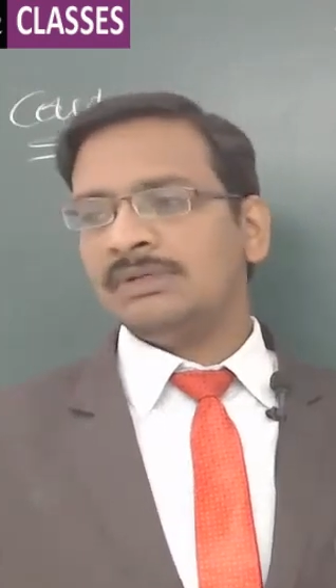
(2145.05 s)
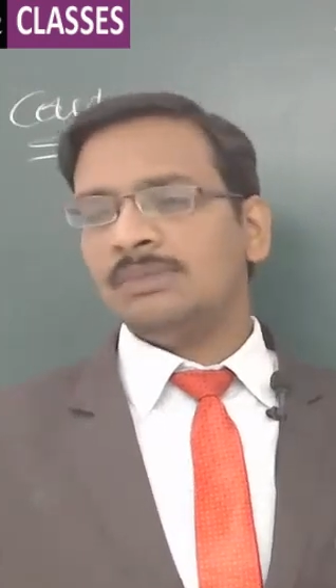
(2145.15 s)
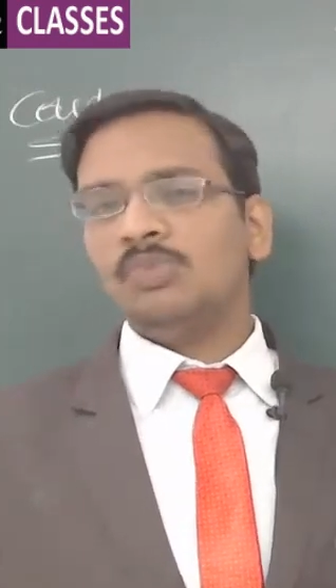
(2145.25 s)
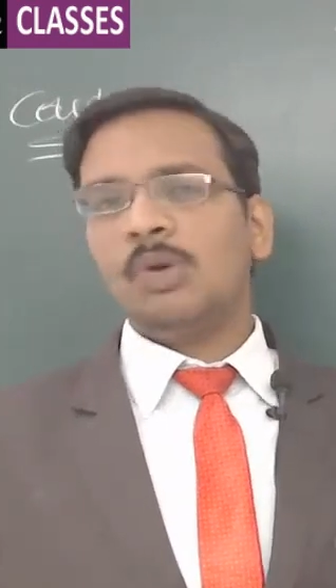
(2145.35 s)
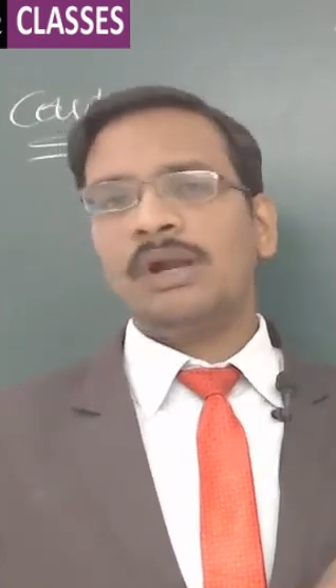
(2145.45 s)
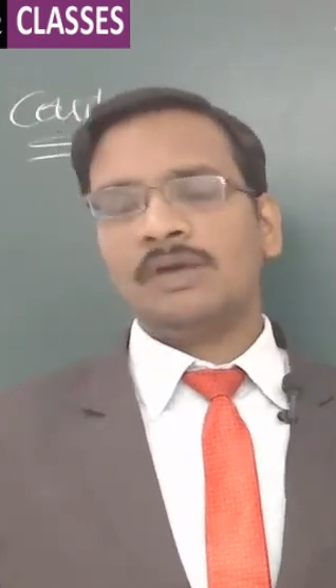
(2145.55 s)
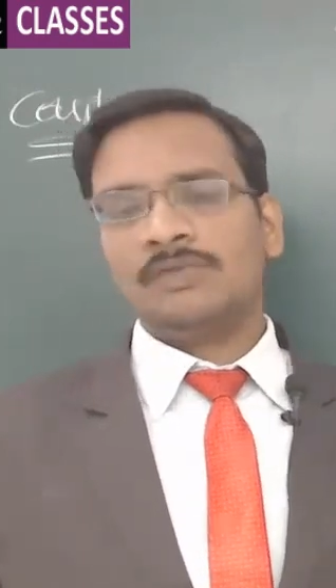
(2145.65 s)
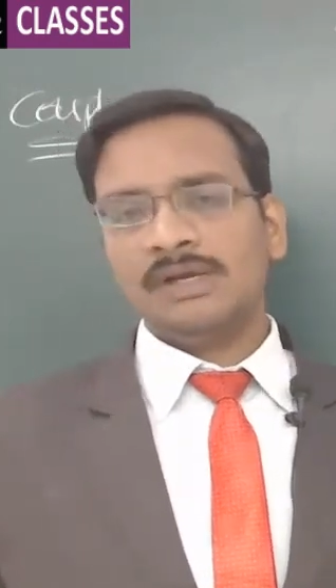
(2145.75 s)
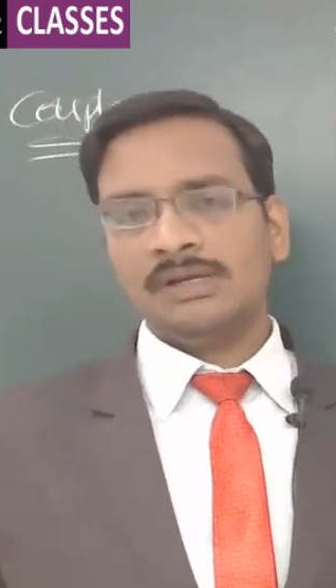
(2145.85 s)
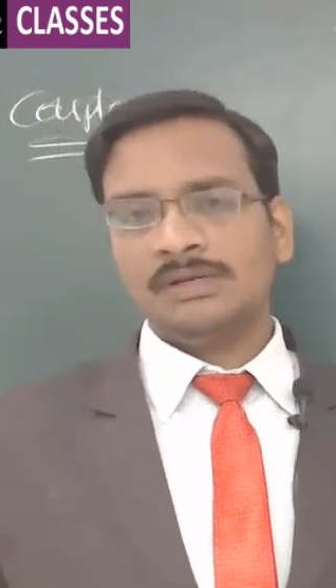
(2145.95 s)
movement of
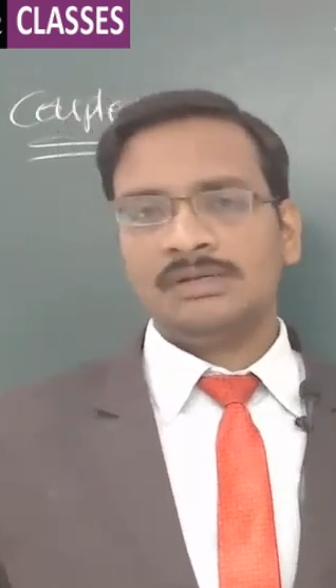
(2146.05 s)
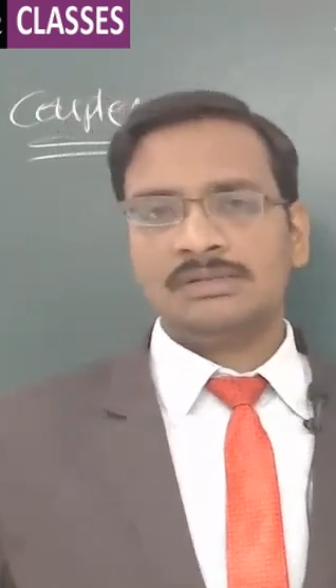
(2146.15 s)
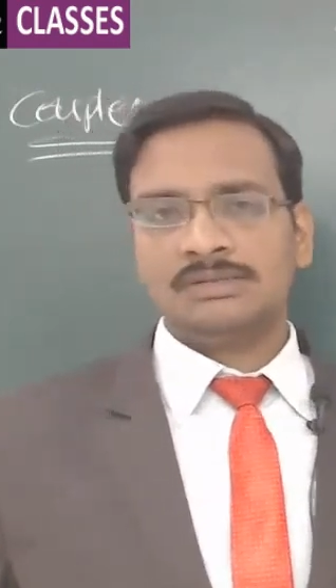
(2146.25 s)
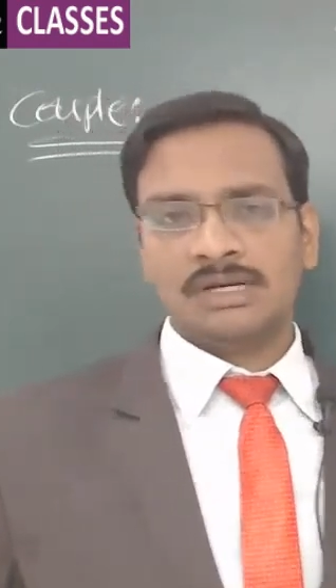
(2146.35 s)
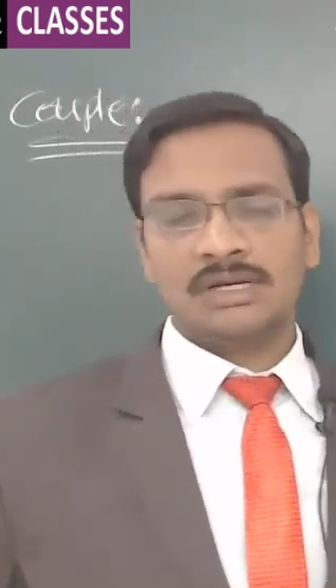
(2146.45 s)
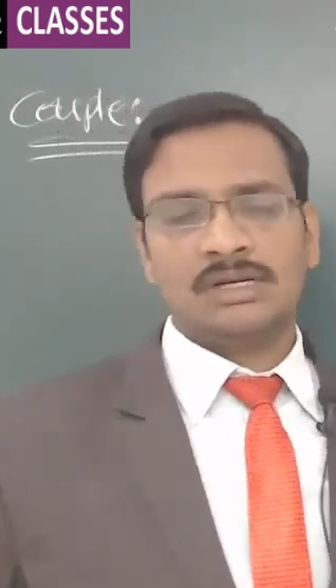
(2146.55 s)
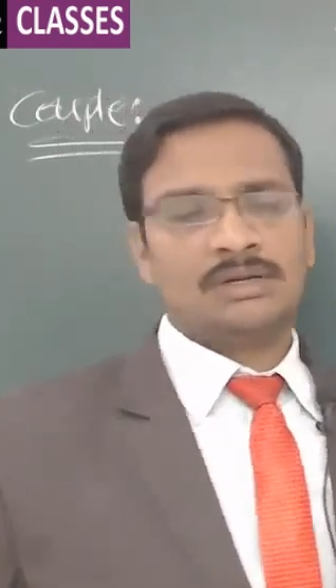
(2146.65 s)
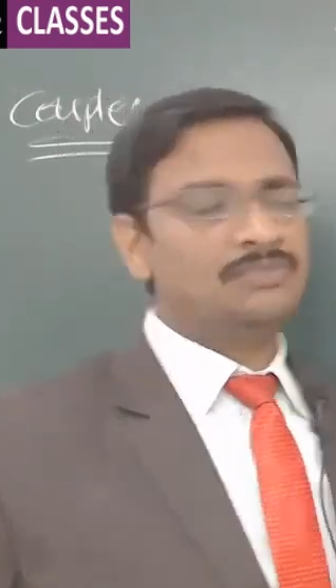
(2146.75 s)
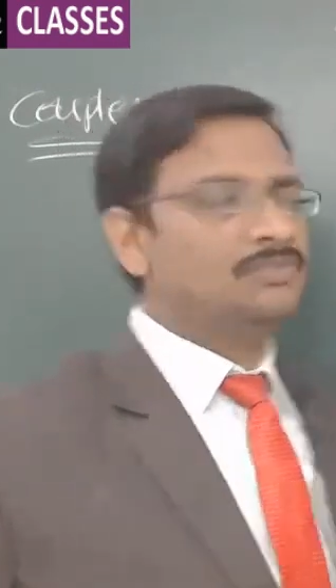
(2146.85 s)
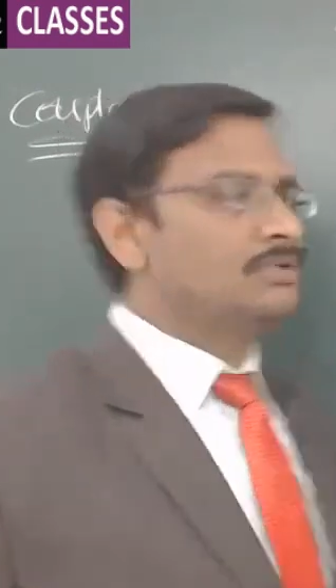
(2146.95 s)
a
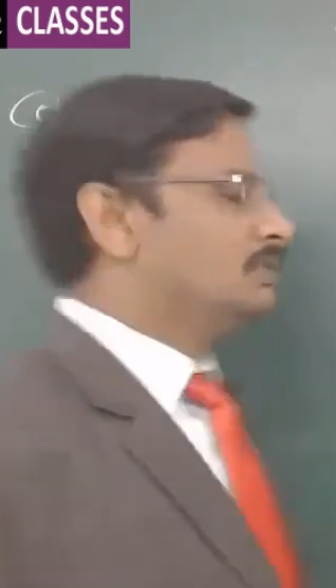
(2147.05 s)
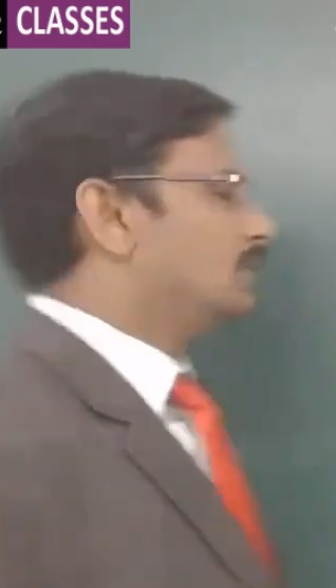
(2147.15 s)
circular. That